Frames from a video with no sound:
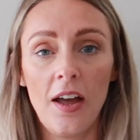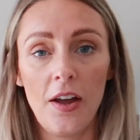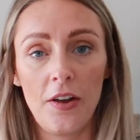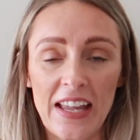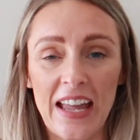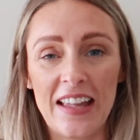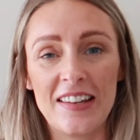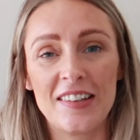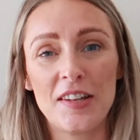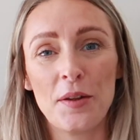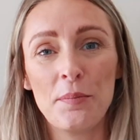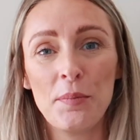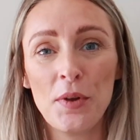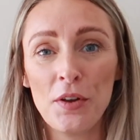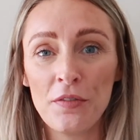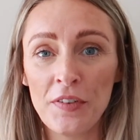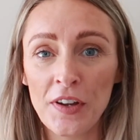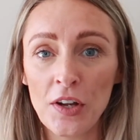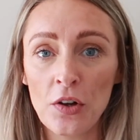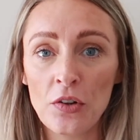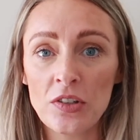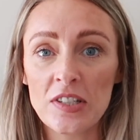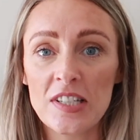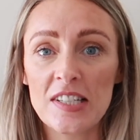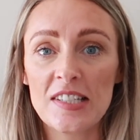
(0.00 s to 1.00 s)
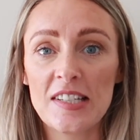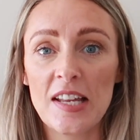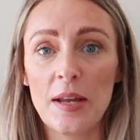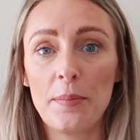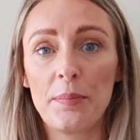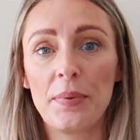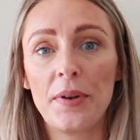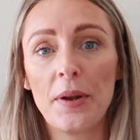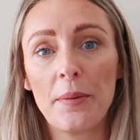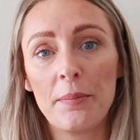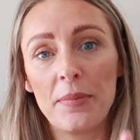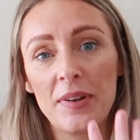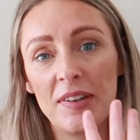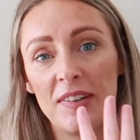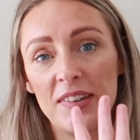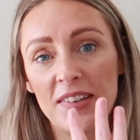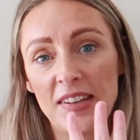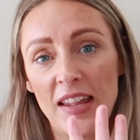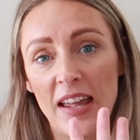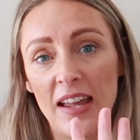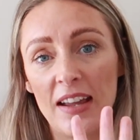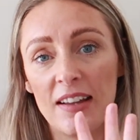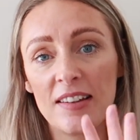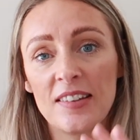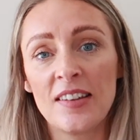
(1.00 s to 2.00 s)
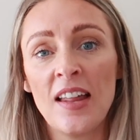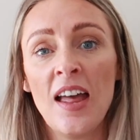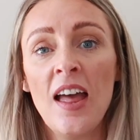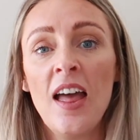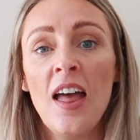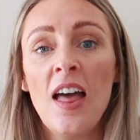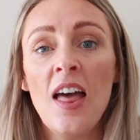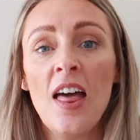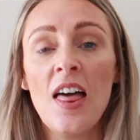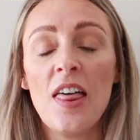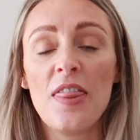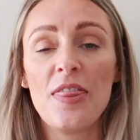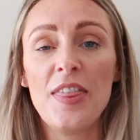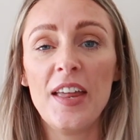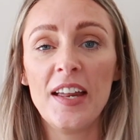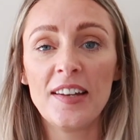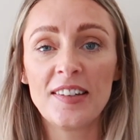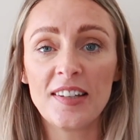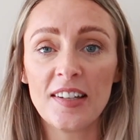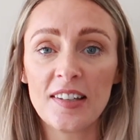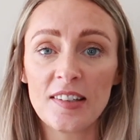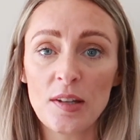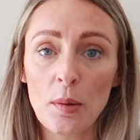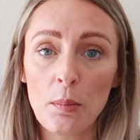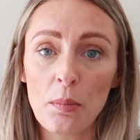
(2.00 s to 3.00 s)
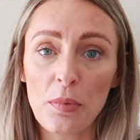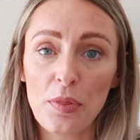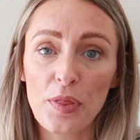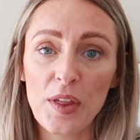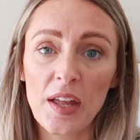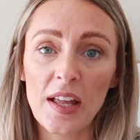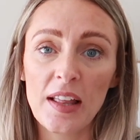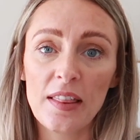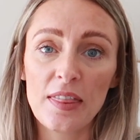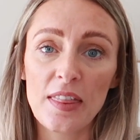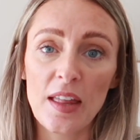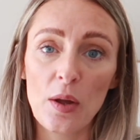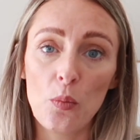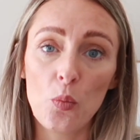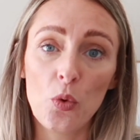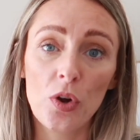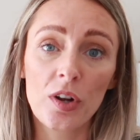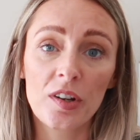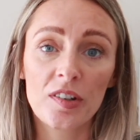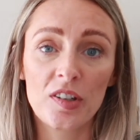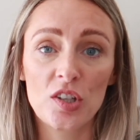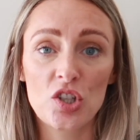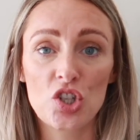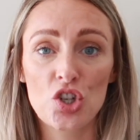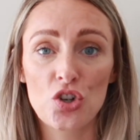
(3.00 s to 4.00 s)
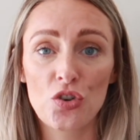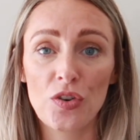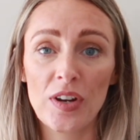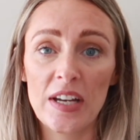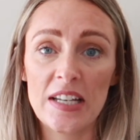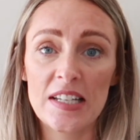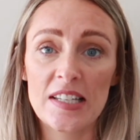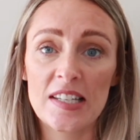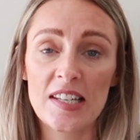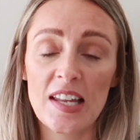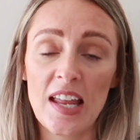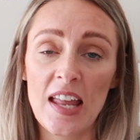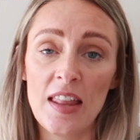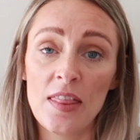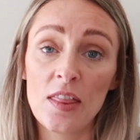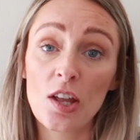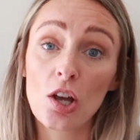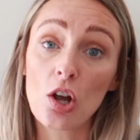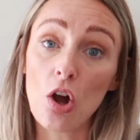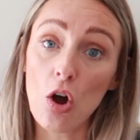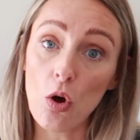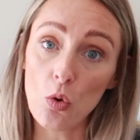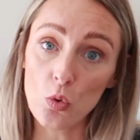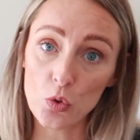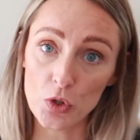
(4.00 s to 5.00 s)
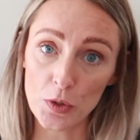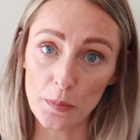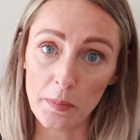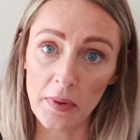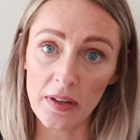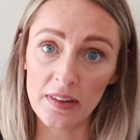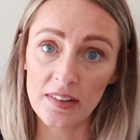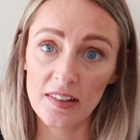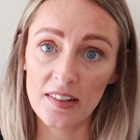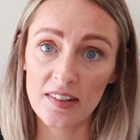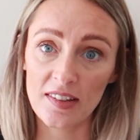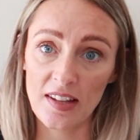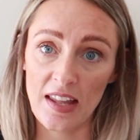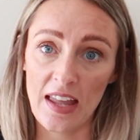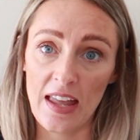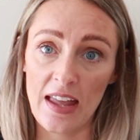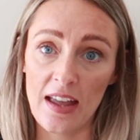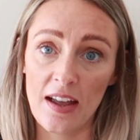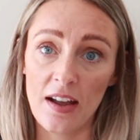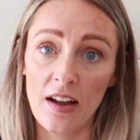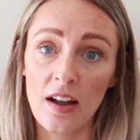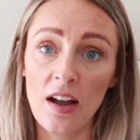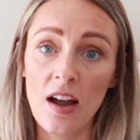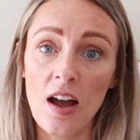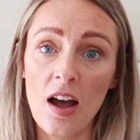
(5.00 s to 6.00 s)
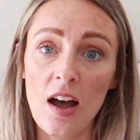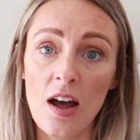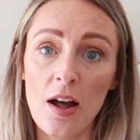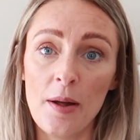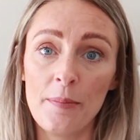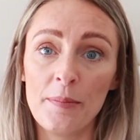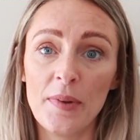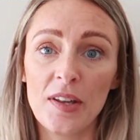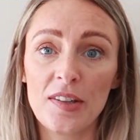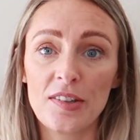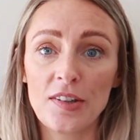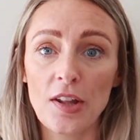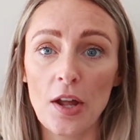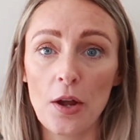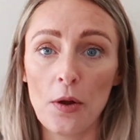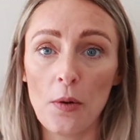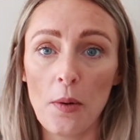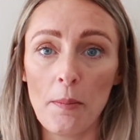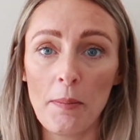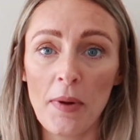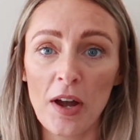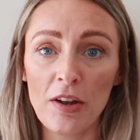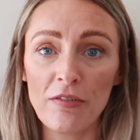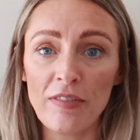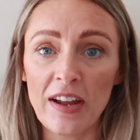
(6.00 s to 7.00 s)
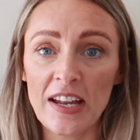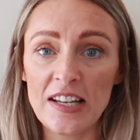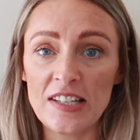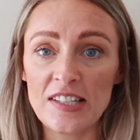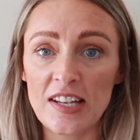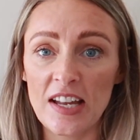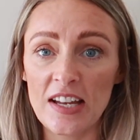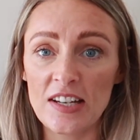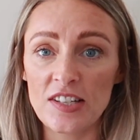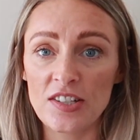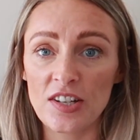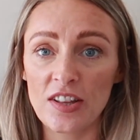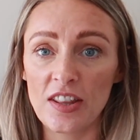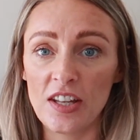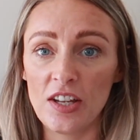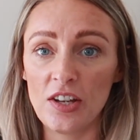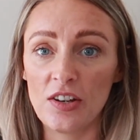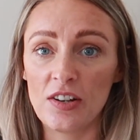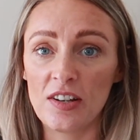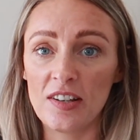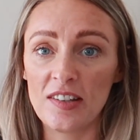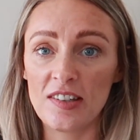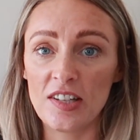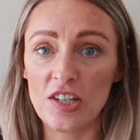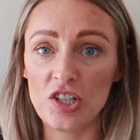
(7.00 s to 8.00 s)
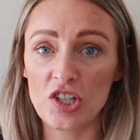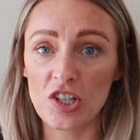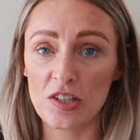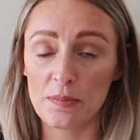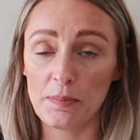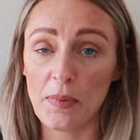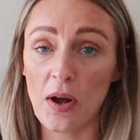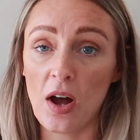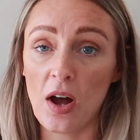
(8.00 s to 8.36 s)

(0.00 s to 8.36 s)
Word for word: Okay, so moving on to tip number six. This is something that works a treat in the colder months here. Um, so my radiator that you can see just